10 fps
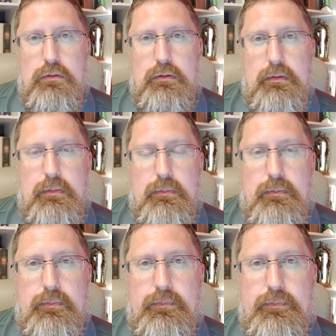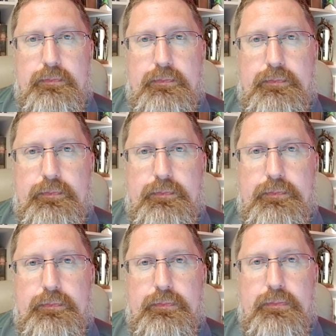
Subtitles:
Nobody speaks.